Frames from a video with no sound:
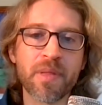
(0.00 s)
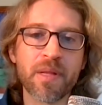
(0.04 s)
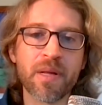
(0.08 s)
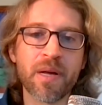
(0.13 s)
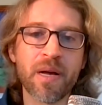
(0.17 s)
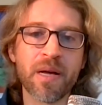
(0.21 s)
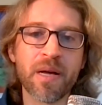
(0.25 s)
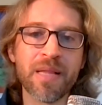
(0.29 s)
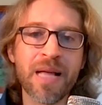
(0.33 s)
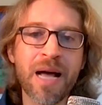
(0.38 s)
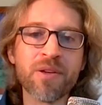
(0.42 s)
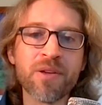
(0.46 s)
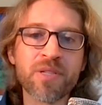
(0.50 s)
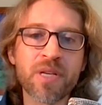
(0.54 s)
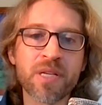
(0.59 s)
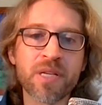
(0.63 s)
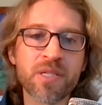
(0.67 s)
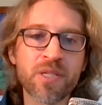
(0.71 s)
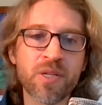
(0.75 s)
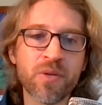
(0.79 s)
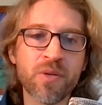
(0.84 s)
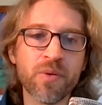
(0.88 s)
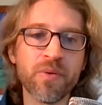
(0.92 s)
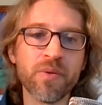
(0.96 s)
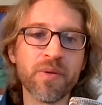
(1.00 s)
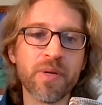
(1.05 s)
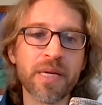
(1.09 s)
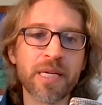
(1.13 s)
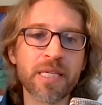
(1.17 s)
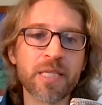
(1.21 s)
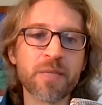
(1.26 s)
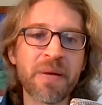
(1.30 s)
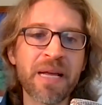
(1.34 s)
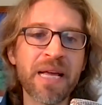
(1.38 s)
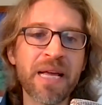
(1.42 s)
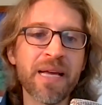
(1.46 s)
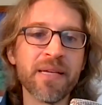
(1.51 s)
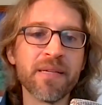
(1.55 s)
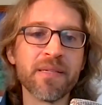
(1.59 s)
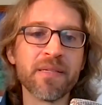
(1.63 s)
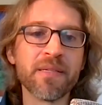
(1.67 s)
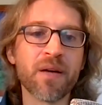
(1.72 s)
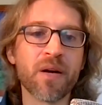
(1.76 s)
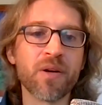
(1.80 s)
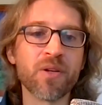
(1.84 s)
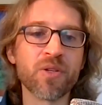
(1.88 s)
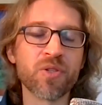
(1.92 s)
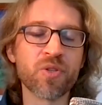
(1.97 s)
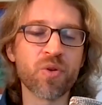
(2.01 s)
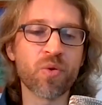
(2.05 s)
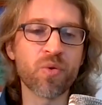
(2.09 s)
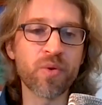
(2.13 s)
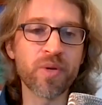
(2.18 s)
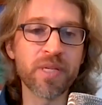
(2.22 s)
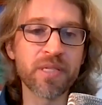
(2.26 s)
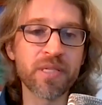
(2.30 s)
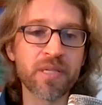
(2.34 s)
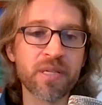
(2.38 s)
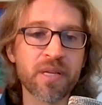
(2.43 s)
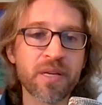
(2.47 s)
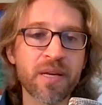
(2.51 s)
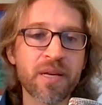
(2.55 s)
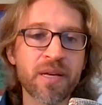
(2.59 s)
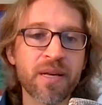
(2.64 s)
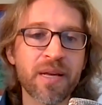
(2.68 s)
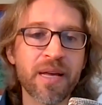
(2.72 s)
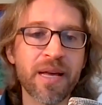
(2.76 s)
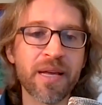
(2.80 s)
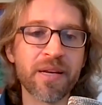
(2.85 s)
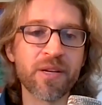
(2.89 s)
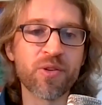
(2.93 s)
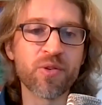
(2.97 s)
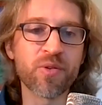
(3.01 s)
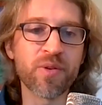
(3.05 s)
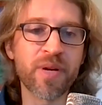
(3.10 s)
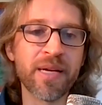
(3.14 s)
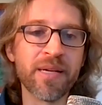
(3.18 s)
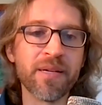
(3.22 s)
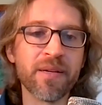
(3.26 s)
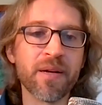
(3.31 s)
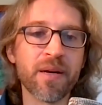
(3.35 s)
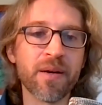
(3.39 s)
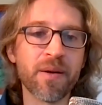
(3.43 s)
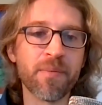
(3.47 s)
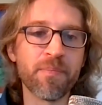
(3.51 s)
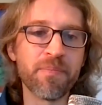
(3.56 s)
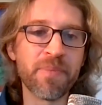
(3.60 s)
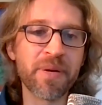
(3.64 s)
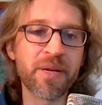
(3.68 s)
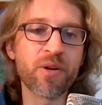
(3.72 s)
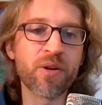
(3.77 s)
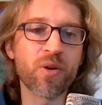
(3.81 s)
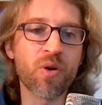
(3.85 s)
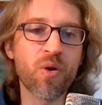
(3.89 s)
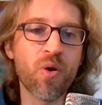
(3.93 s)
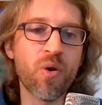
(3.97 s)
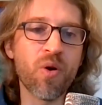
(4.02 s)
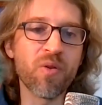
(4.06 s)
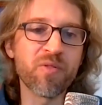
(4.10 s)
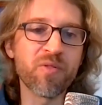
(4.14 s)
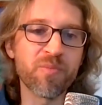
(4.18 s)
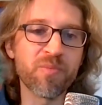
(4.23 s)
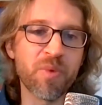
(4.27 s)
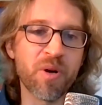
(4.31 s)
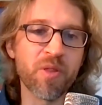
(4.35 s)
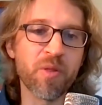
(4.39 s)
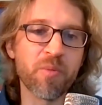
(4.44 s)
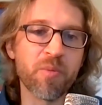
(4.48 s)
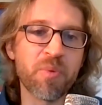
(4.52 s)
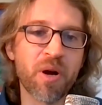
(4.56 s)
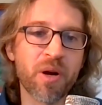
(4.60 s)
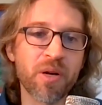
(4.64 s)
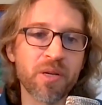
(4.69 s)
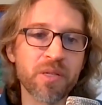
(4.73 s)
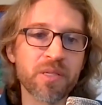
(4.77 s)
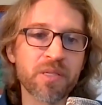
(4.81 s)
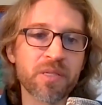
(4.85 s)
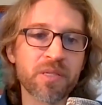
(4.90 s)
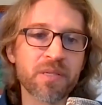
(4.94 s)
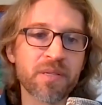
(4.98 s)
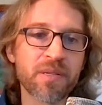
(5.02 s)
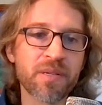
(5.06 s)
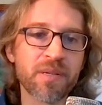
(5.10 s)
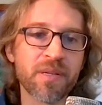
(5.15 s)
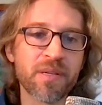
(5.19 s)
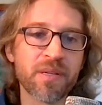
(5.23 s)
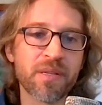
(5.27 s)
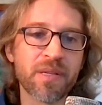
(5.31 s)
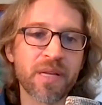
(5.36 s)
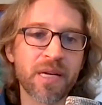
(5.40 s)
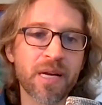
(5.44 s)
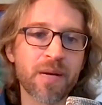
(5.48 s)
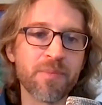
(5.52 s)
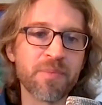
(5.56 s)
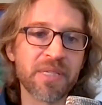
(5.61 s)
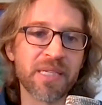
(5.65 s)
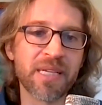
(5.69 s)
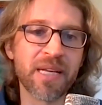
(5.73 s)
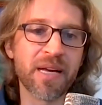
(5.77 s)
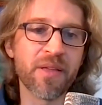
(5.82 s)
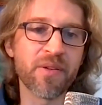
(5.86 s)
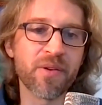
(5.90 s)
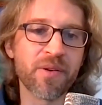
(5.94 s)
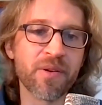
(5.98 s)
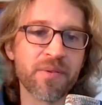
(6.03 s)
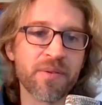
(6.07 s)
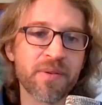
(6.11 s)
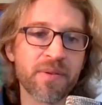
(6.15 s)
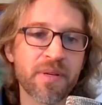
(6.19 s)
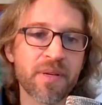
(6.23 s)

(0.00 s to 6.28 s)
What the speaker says: allows us to expand our stories and create a bigger whole from all the parts that come together.